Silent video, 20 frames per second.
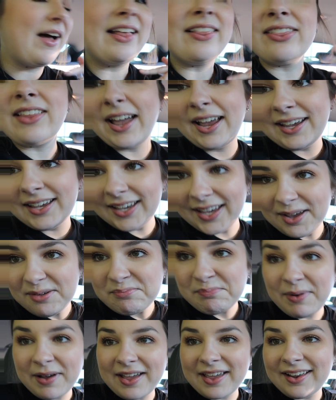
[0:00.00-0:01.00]
like
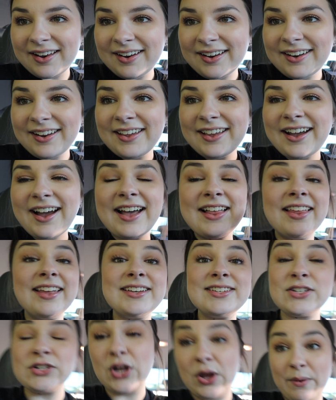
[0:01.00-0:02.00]
it, but I
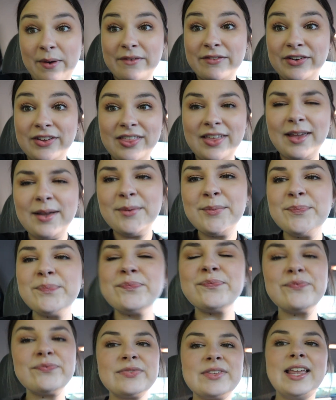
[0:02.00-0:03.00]
like to know everything.
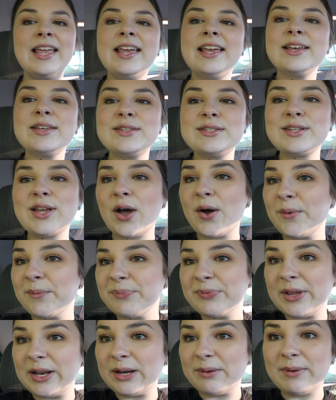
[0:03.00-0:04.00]
So,
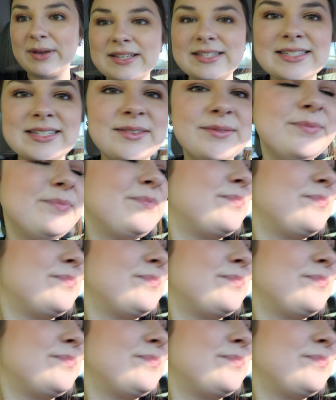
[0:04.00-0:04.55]
anyways.